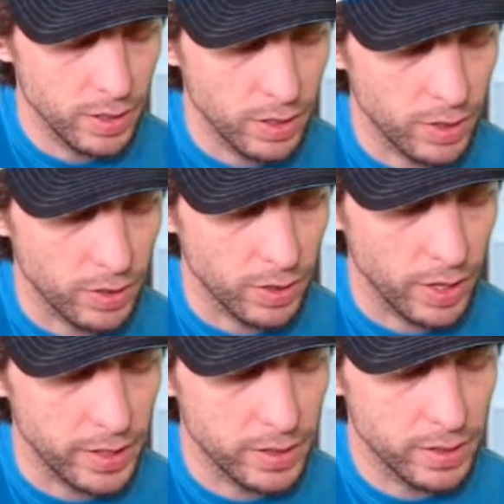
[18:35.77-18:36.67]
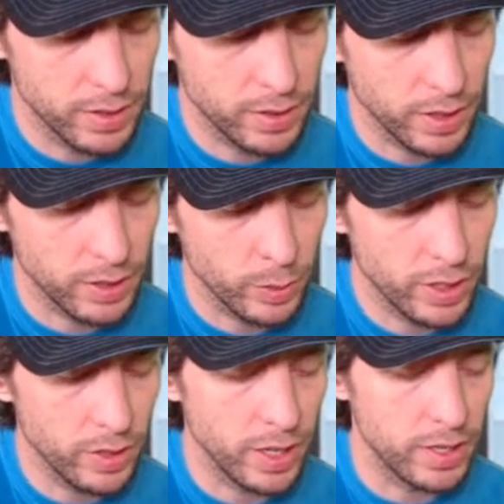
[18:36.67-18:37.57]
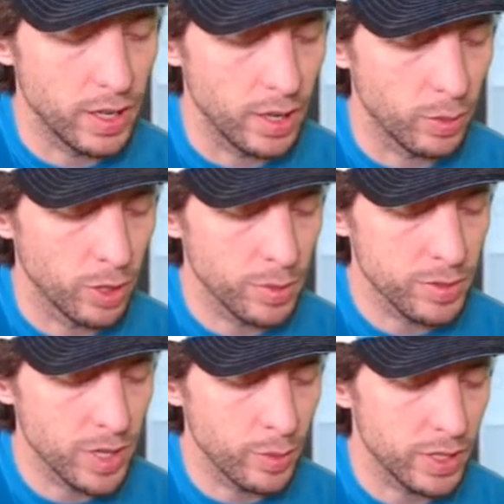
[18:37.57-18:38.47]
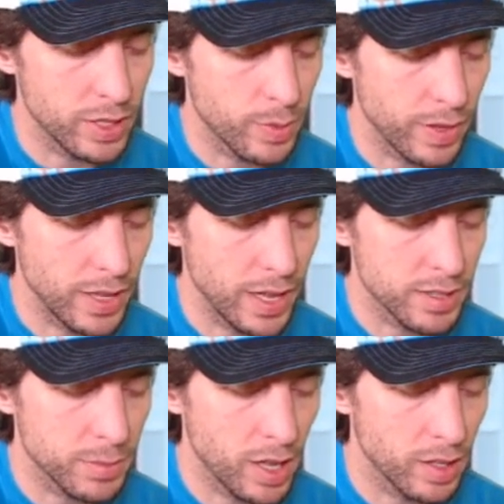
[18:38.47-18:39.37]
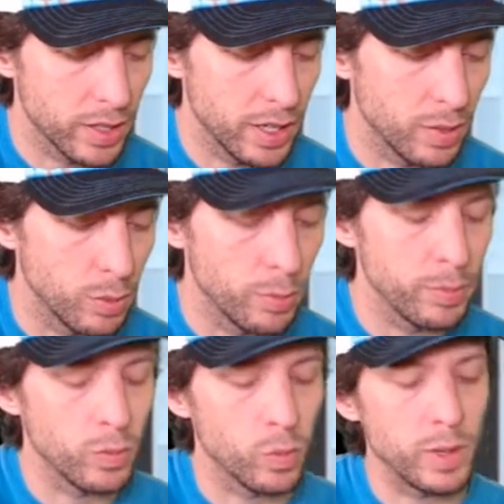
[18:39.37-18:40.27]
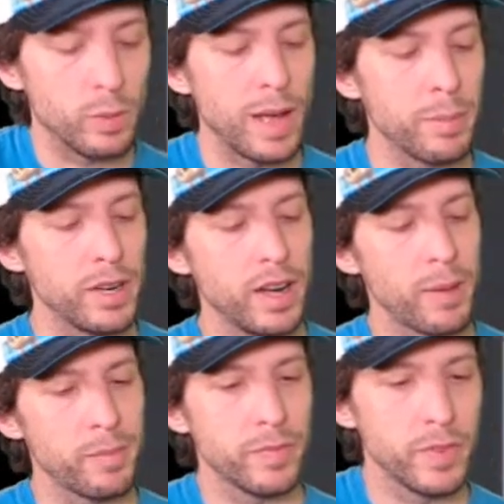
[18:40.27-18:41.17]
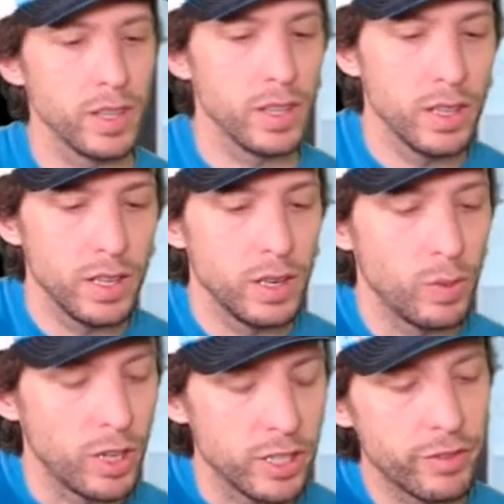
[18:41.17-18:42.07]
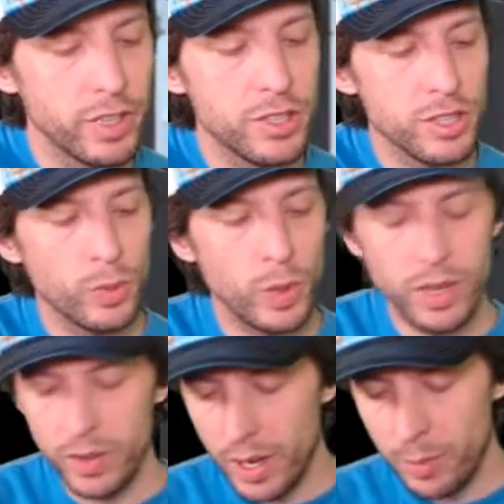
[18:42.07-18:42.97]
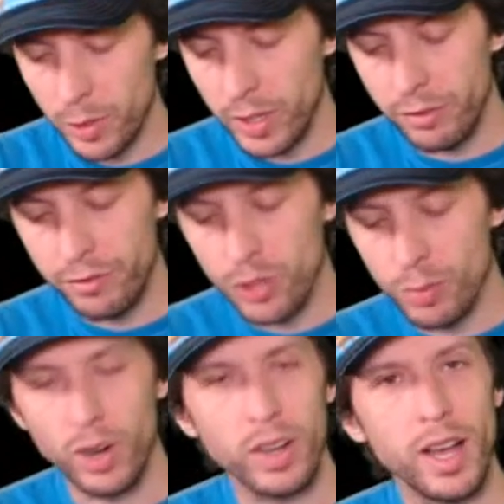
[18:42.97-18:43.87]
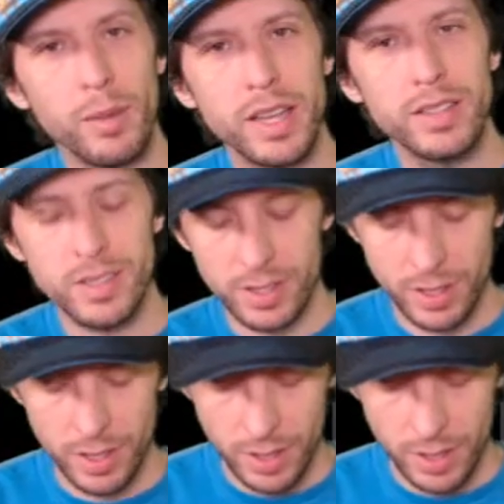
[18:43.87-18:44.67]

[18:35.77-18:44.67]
All right, got the window net done. We're almost done with this. We have to add some color here and we'll be wrapping it up. While you're finishing your window net, I'm gonna read a few more comments.